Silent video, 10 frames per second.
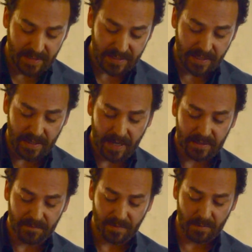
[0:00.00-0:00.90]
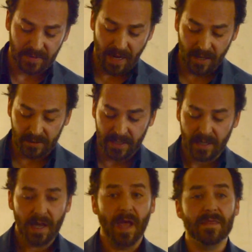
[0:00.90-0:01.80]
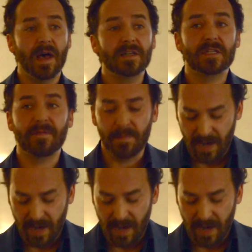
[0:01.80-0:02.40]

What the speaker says: disconnected from reality and thus from